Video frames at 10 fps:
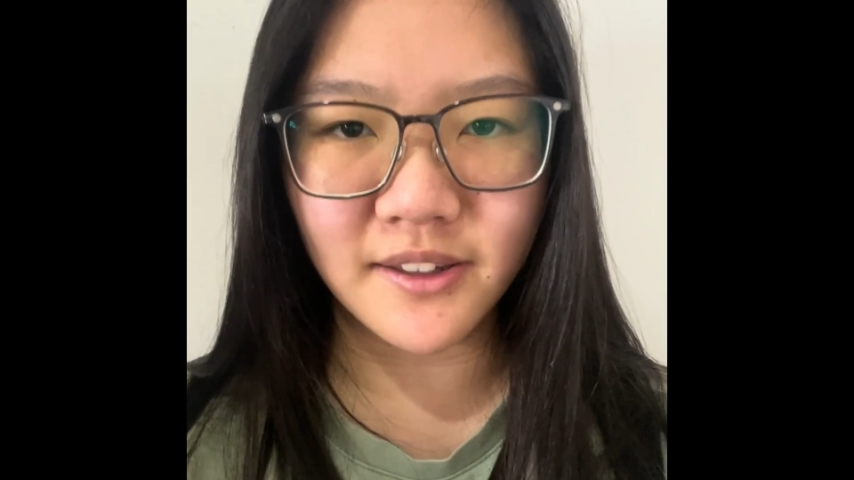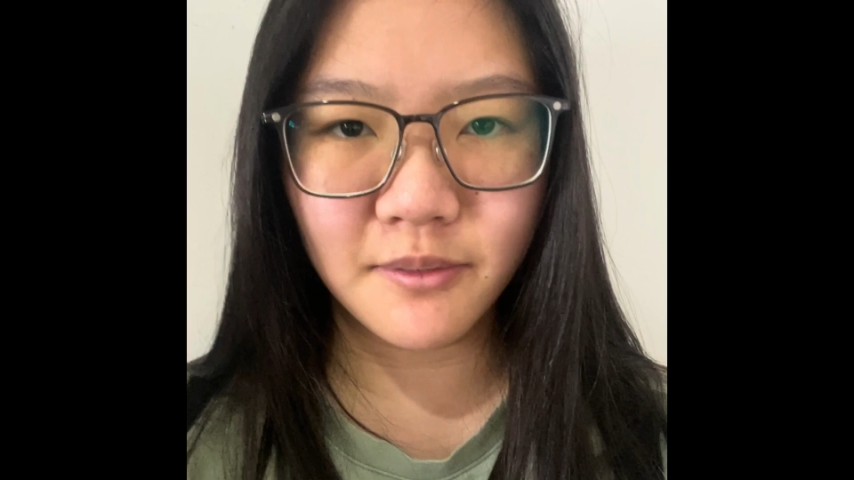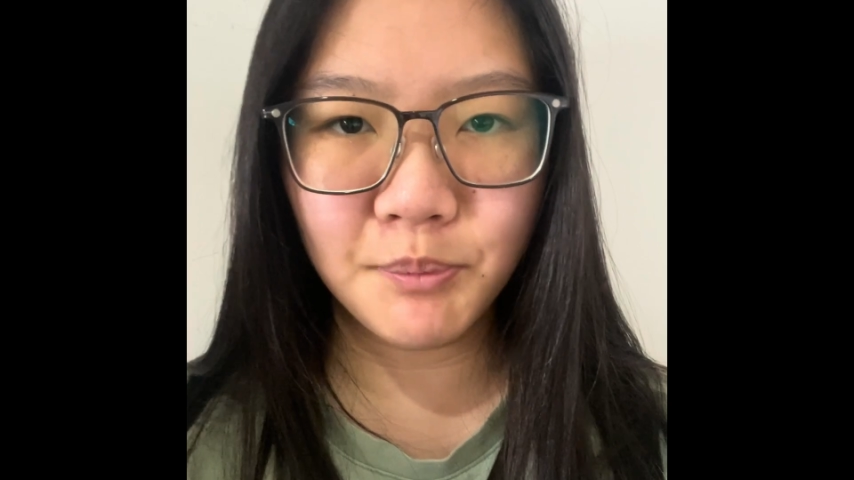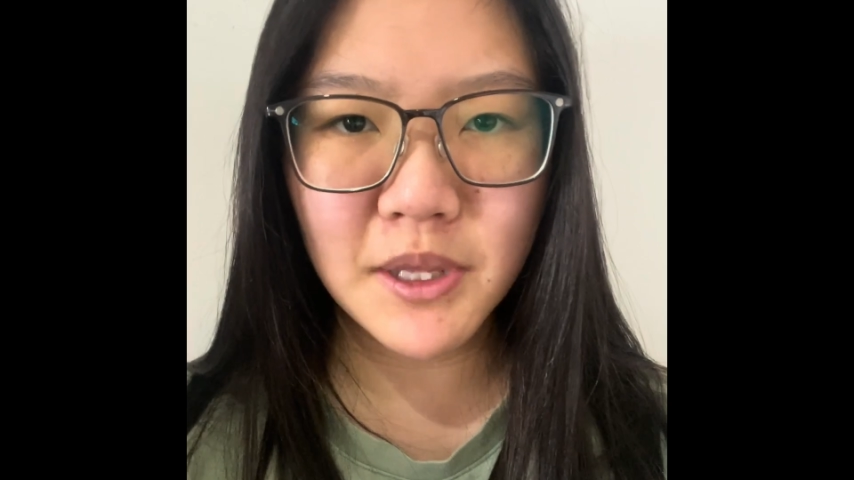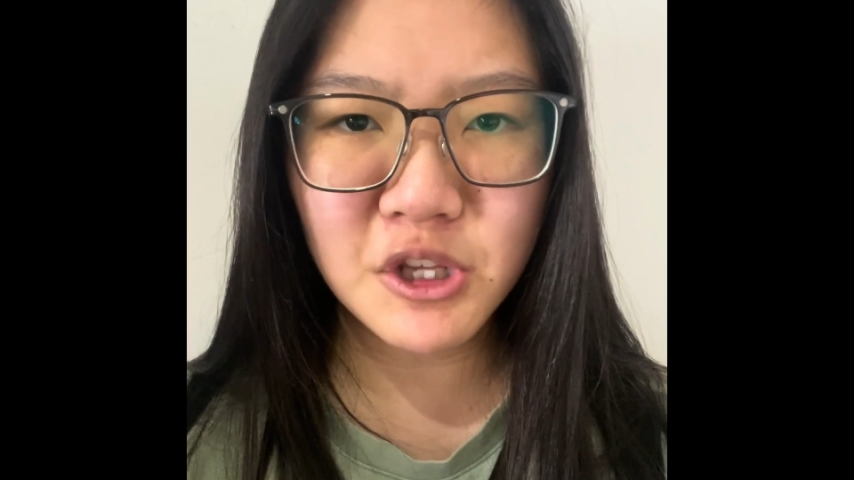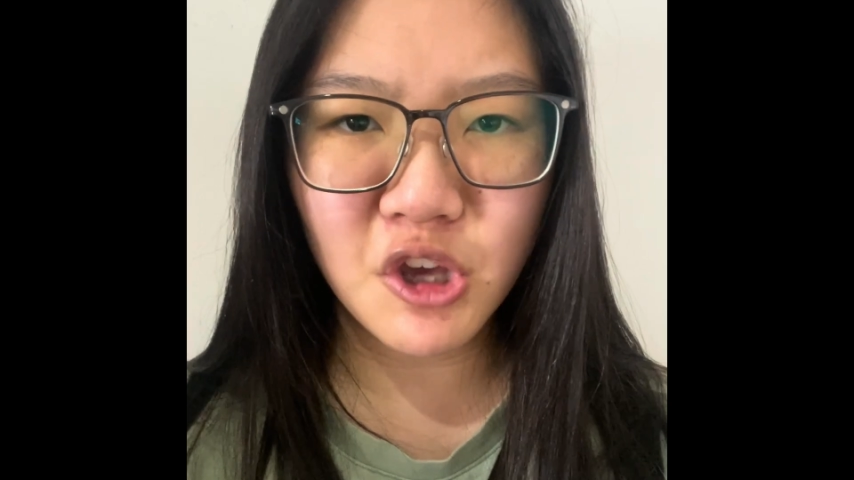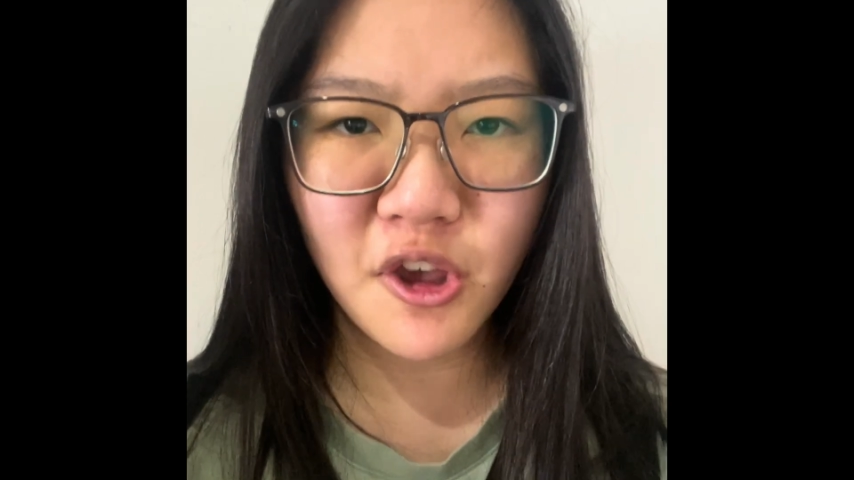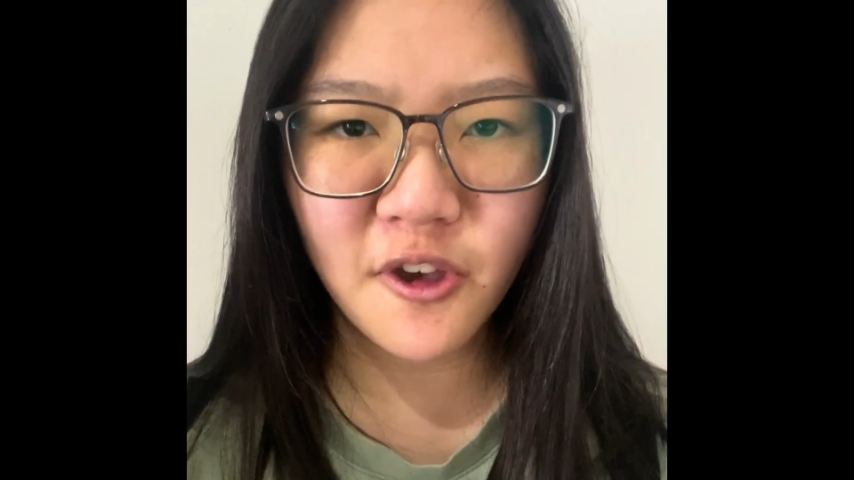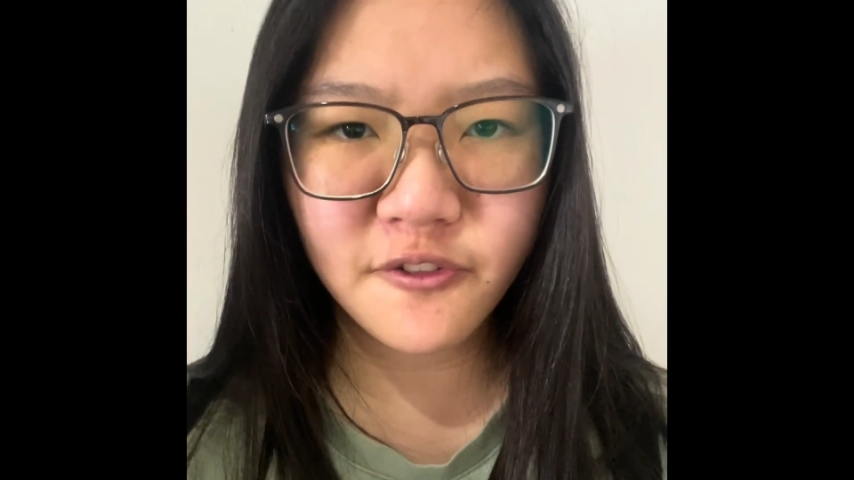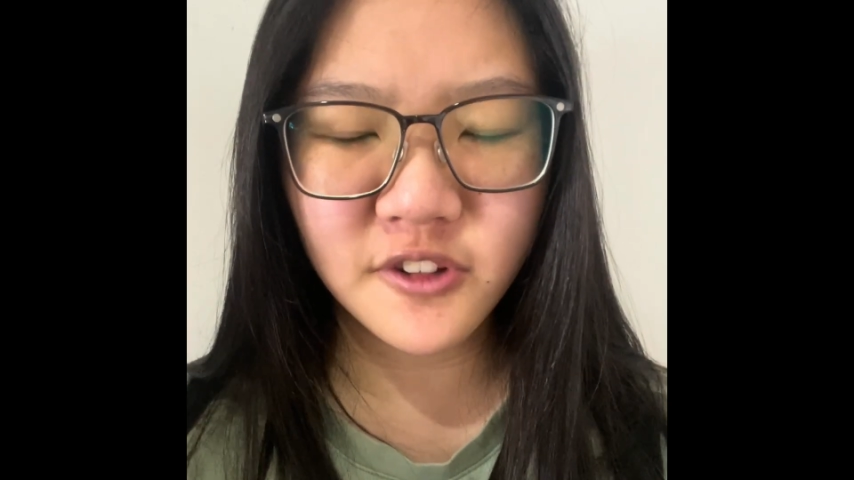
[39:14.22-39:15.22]
back is
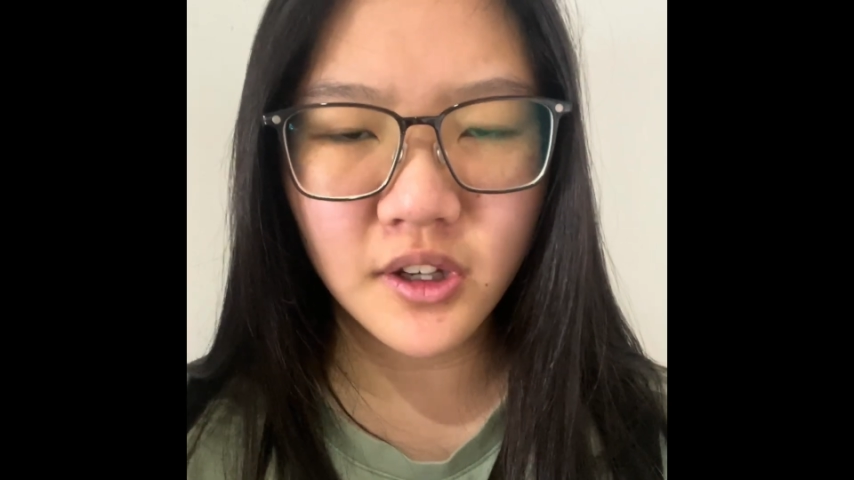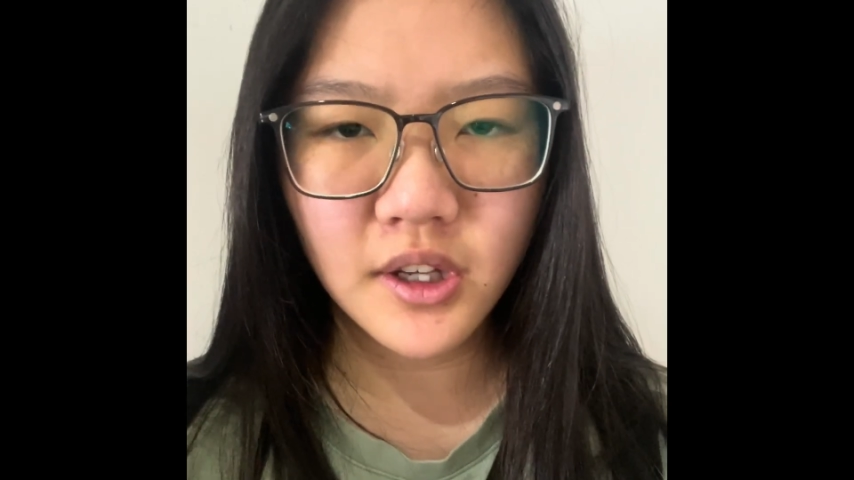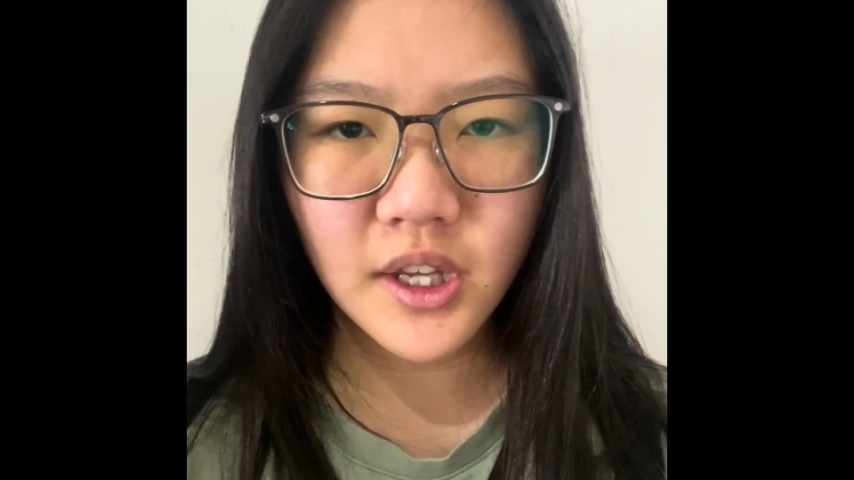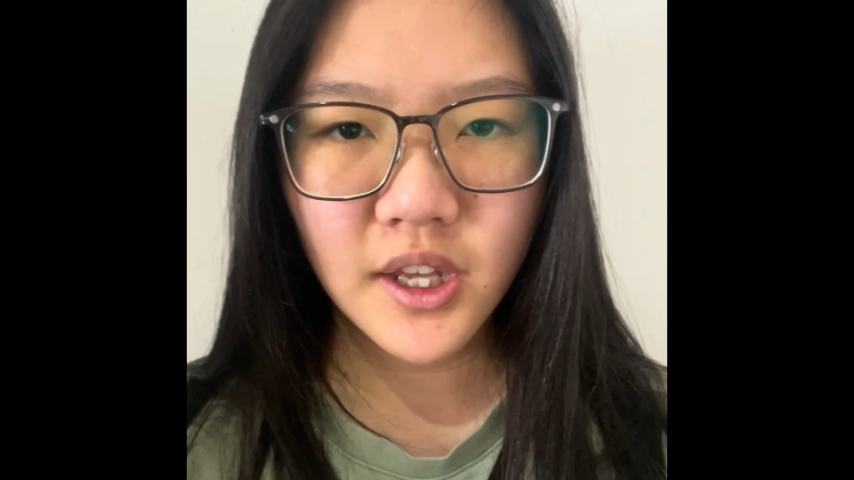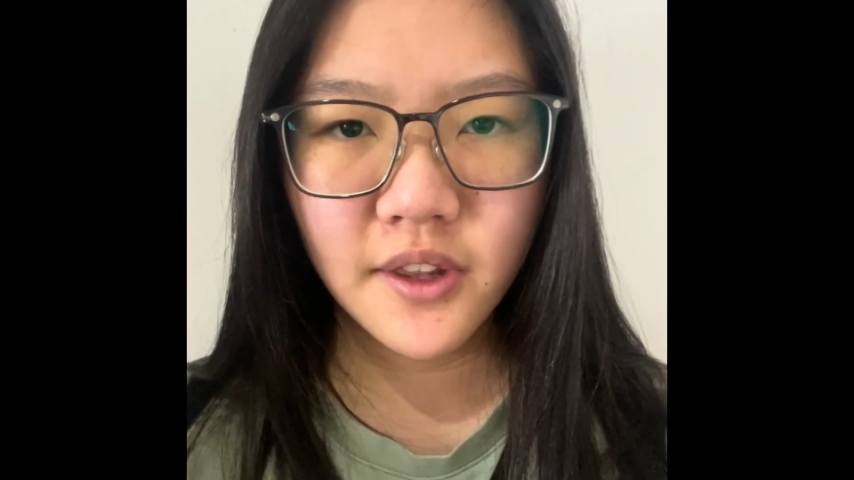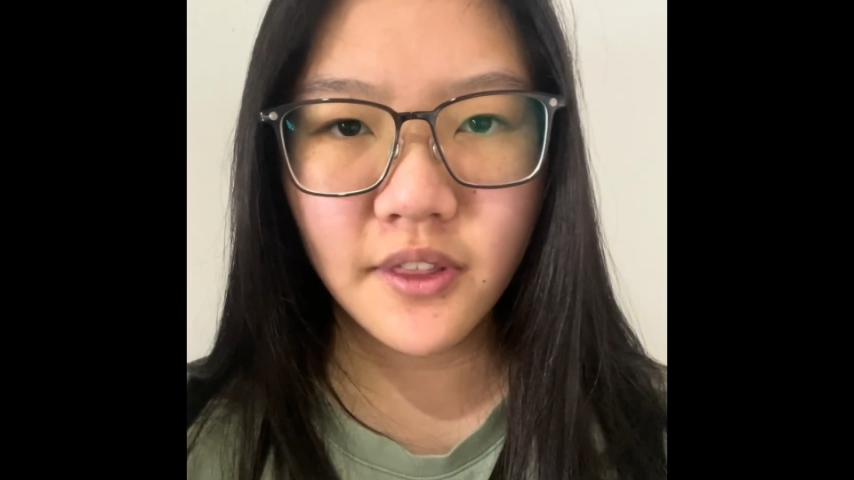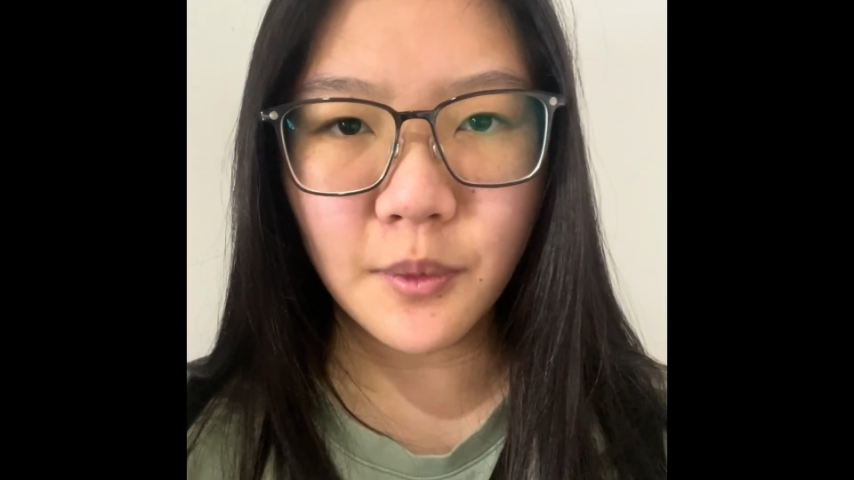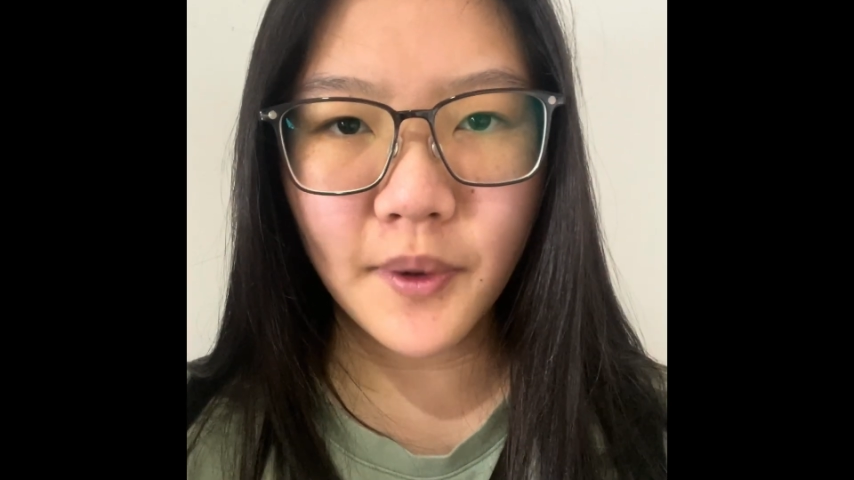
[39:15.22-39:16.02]
being curved,